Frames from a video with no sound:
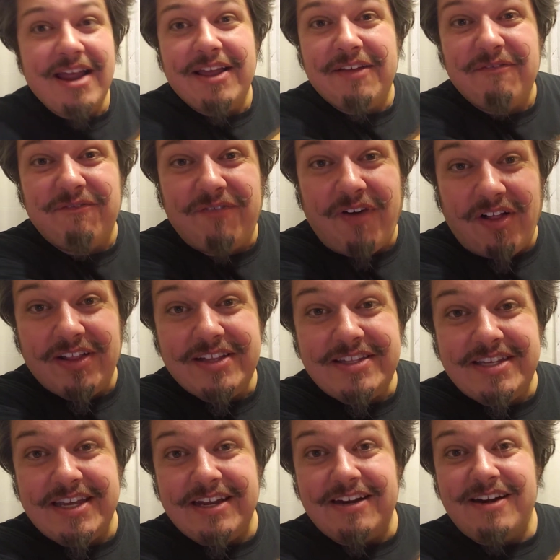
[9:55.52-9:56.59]

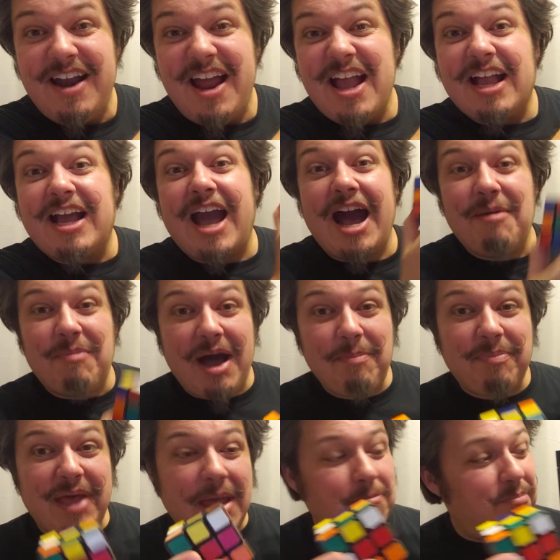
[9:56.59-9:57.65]
volunteer come
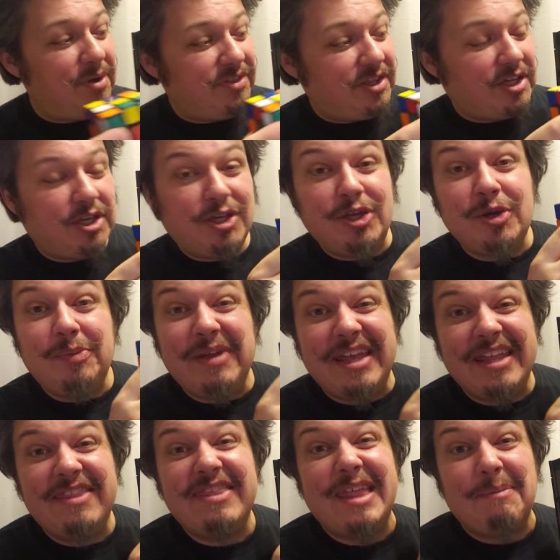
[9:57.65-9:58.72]
up and put the cube
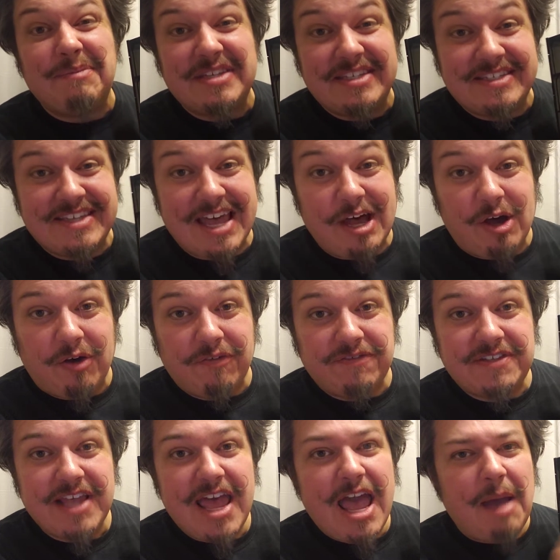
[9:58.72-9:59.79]
in
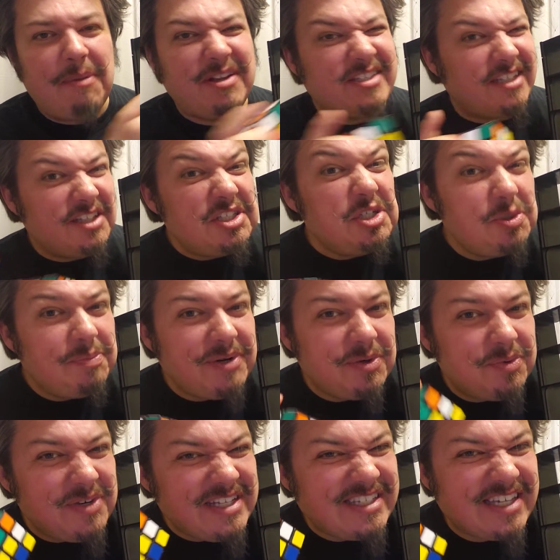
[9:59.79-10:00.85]
themselves. I mean, it's a little bit
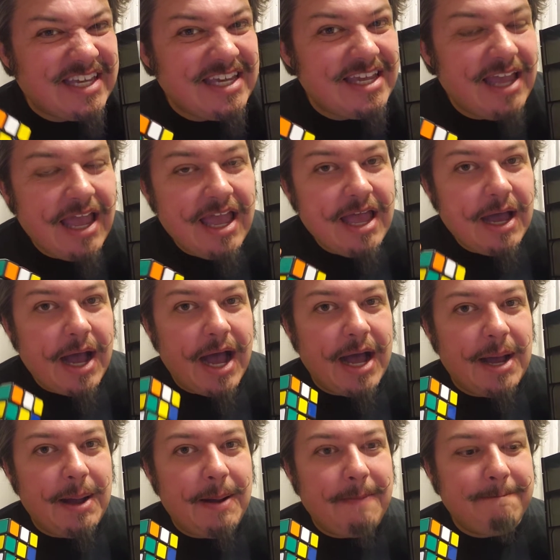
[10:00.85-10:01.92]
risky,
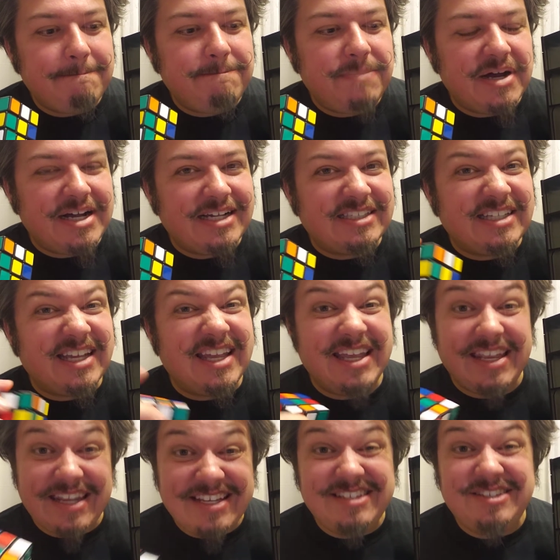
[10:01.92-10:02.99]
but
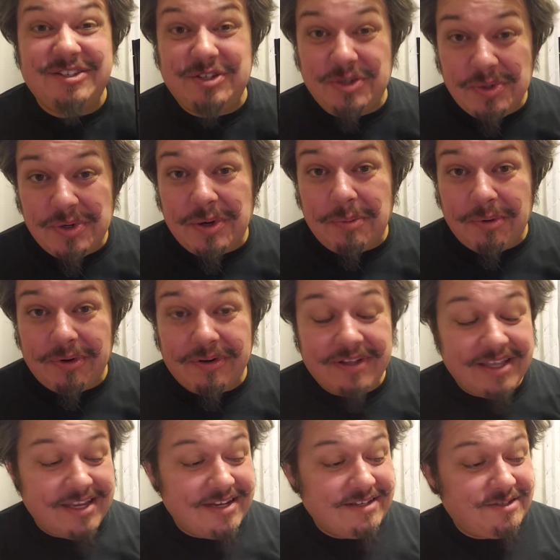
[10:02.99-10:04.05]
it is doable.
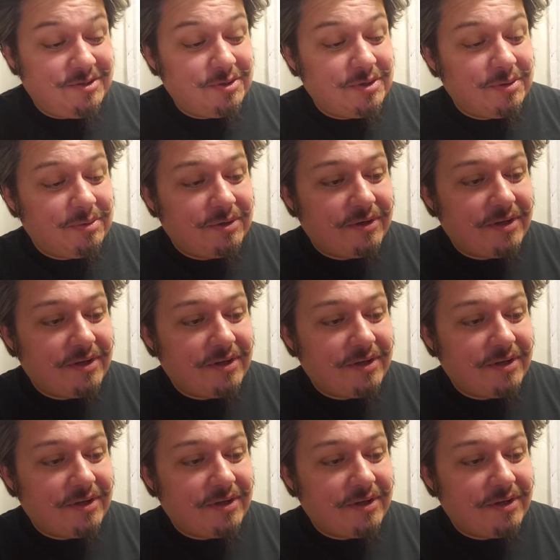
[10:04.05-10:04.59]
It is doable.